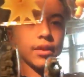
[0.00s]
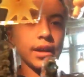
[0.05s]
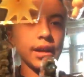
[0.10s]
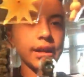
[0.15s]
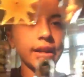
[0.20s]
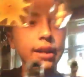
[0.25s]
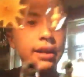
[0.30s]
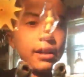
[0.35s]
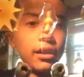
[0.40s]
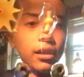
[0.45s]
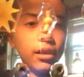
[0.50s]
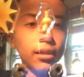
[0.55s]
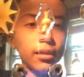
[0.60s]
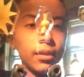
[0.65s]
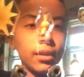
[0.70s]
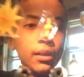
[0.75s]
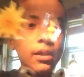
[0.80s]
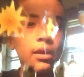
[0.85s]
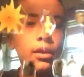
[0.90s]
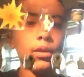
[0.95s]
right here.
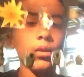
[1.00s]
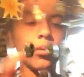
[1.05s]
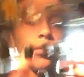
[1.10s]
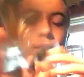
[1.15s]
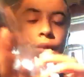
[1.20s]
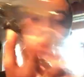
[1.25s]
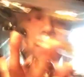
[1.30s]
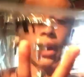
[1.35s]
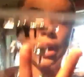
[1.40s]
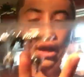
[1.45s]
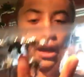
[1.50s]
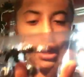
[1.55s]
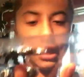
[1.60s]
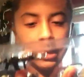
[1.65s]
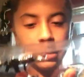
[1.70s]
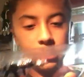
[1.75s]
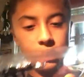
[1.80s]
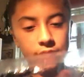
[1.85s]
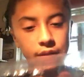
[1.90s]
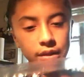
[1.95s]
We've
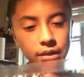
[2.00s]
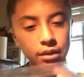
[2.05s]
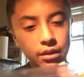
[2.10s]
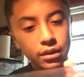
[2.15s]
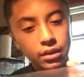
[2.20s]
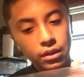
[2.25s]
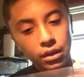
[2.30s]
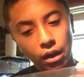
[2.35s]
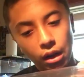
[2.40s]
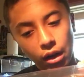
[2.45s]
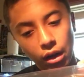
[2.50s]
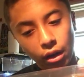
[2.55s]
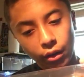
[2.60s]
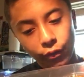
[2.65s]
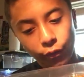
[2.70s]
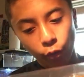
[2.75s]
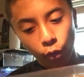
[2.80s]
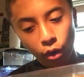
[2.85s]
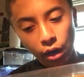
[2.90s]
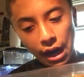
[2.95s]
got uh,
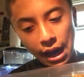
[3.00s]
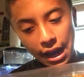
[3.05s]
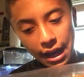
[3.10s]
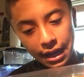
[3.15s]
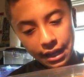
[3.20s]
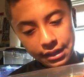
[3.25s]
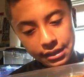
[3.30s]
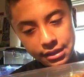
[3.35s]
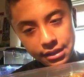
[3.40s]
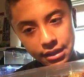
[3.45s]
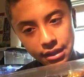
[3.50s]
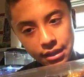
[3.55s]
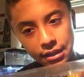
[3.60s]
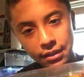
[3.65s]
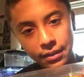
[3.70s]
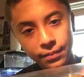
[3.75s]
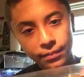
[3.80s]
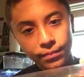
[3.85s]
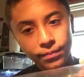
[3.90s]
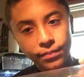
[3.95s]
four hands,
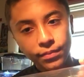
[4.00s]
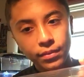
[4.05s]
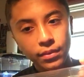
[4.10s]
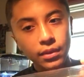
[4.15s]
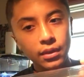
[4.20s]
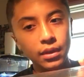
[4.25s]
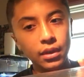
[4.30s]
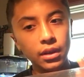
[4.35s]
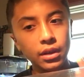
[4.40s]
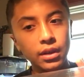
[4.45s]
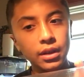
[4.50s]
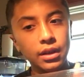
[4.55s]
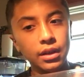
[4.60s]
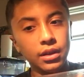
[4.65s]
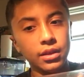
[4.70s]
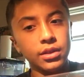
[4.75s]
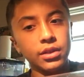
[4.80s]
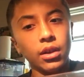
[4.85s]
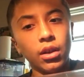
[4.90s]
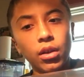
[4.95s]
an
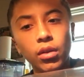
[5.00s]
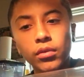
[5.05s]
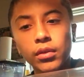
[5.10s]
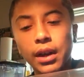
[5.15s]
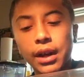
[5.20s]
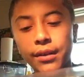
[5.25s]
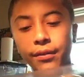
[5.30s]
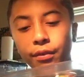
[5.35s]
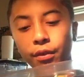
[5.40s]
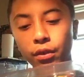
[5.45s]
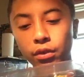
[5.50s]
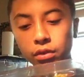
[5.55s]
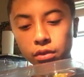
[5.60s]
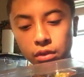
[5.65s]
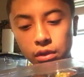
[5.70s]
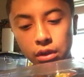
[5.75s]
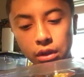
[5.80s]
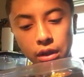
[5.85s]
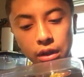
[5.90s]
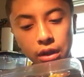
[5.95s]
assault
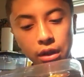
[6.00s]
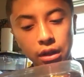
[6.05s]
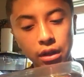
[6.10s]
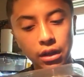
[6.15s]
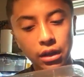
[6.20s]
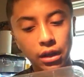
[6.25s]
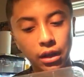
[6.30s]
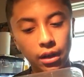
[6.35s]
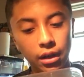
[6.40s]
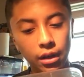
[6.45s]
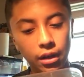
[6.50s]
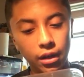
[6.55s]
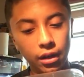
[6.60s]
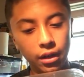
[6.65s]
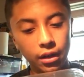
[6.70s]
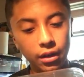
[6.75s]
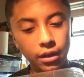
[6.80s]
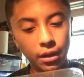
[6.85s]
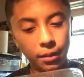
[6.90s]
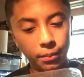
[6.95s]
rifle,
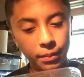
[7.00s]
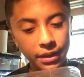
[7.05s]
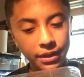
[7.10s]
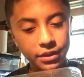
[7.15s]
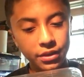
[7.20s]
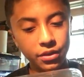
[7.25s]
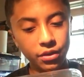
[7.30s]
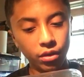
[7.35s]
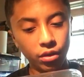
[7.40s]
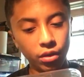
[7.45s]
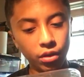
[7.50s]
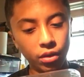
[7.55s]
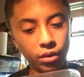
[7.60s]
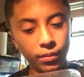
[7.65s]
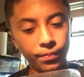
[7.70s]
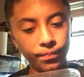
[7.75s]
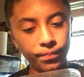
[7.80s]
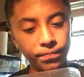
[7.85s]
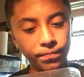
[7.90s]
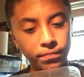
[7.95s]
uh, a
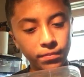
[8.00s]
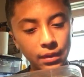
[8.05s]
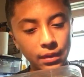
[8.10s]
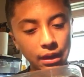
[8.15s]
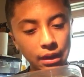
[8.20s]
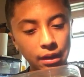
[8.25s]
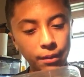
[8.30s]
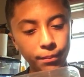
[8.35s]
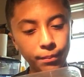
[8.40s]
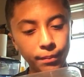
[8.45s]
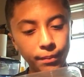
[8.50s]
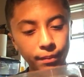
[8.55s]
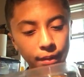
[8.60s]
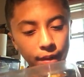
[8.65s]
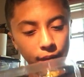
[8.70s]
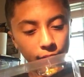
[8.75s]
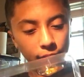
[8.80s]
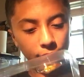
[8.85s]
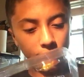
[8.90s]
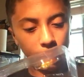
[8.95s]
pistol, um,
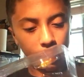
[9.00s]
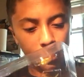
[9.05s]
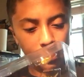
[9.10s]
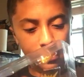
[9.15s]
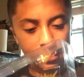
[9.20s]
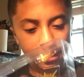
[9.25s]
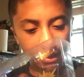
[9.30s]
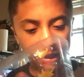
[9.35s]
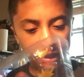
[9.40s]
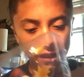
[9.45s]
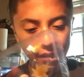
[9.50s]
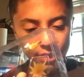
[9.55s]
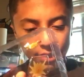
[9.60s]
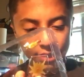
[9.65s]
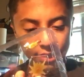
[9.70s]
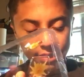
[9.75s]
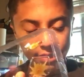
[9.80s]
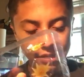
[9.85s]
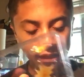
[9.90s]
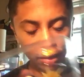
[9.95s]
uh, is that a,
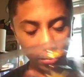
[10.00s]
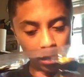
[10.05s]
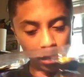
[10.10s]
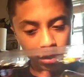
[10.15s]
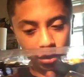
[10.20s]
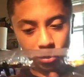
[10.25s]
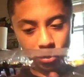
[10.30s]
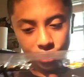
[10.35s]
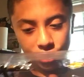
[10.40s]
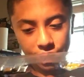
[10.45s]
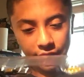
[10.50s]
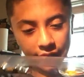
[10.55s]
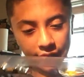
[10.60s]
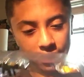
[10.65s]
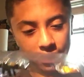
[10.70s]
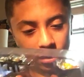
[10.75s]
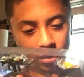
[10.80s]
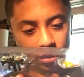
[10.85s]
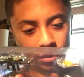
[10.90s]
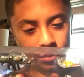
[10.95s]
it's an oxygen tank,
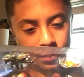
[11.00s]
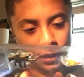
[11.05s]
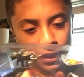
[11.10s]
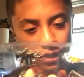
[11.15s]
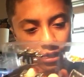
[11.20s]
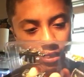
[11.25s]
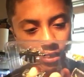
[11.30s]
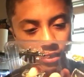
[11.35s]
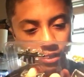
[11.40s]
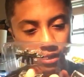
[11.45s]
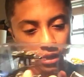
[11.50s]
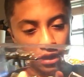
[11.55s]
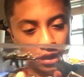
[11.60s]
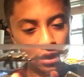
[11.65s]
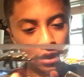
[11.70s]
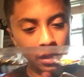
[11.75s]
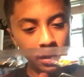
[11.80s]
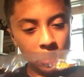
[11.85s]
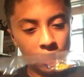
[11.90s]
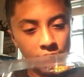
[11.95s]
it appears.
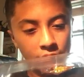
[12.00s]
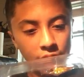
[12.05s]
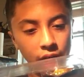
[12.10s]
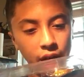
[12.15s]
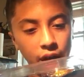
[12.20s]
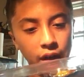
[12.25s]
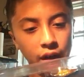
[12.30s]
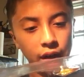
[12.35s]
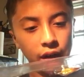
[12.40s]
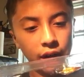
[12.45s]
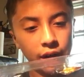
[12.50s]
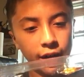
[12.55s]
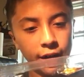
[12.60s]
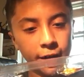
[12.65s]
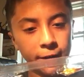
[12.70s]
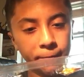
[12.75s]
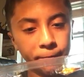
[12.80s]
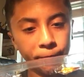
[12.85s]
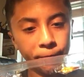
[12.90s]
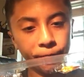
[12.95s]

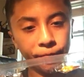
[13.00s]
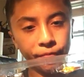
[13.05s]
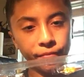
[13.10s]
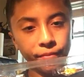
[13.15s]
Um,